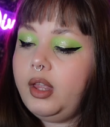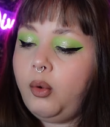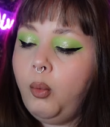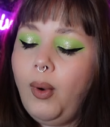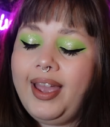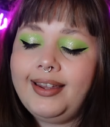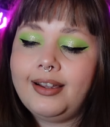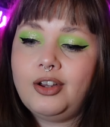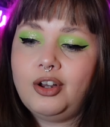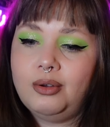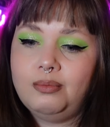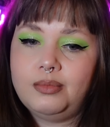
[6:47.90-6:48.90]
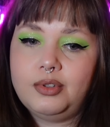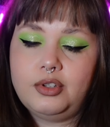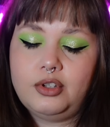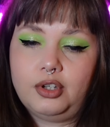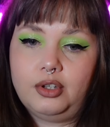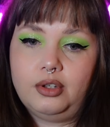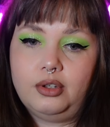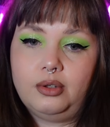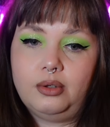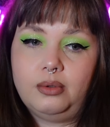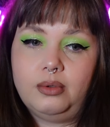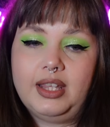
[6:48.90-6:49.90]
when it comes
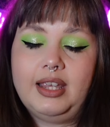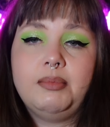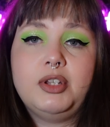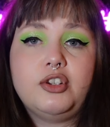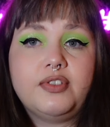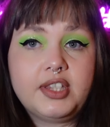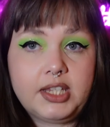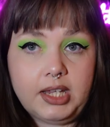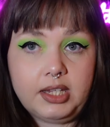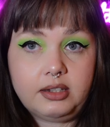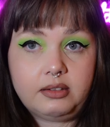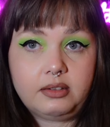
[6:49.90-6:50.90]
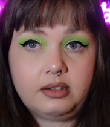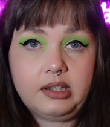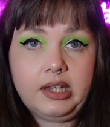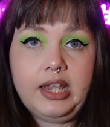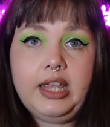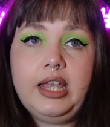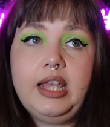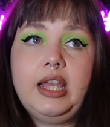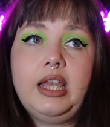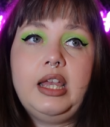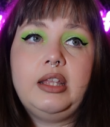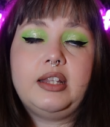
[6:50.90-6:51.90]
to the image of Satan,
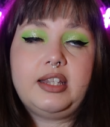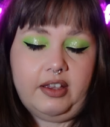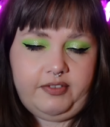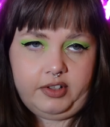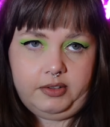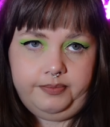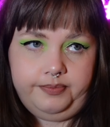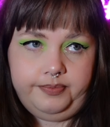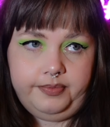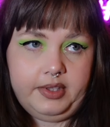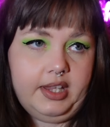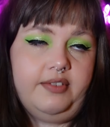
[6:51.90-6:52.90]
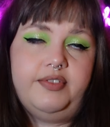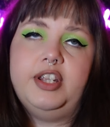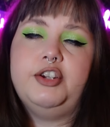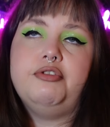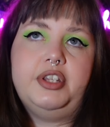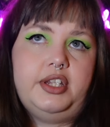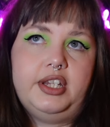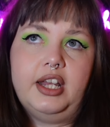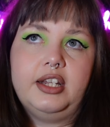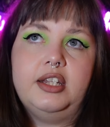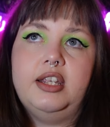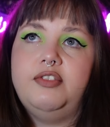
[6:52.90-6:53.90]
the devil, even in
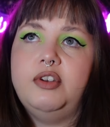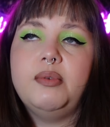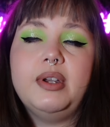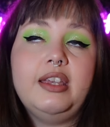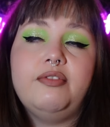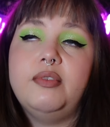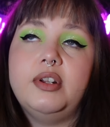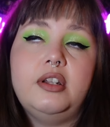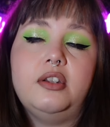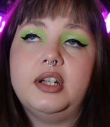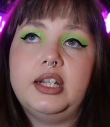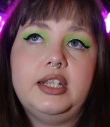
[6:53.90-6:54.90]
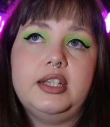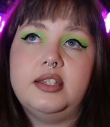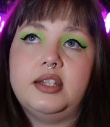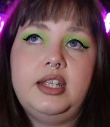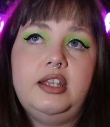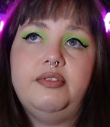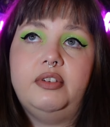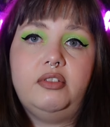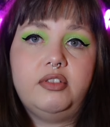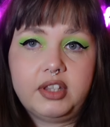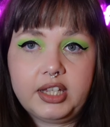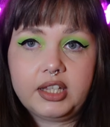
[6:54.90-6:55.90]
Christianity, if you even want to look at it as an evil
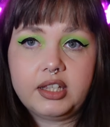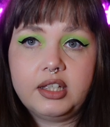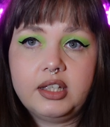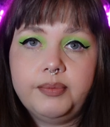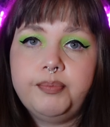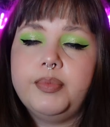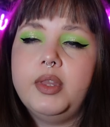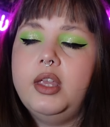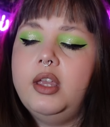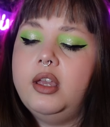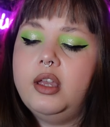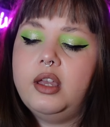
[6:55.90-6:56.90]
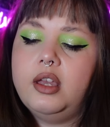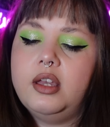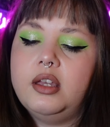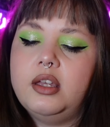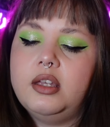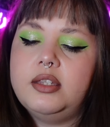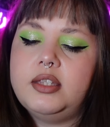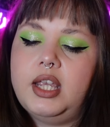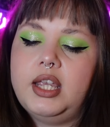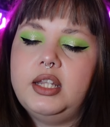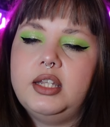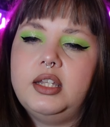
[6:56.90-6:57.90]
thing,
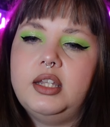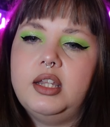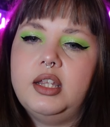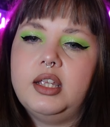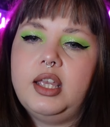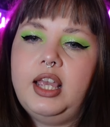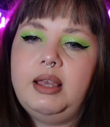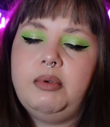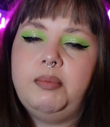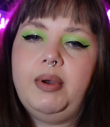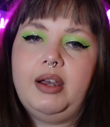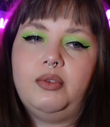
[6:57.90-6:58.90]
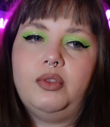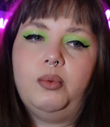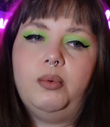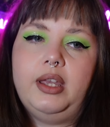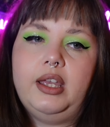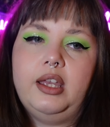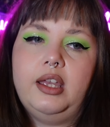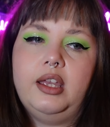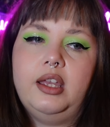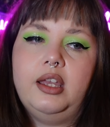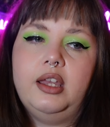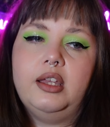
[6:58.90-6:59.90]
Satan came about the
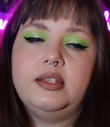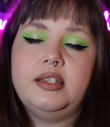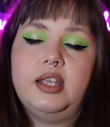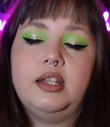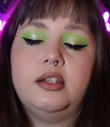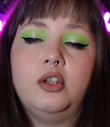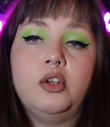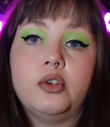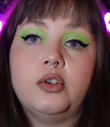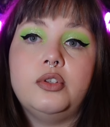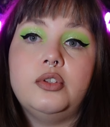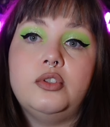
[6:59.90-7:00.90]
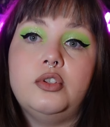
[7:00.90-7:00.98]
way Satan looks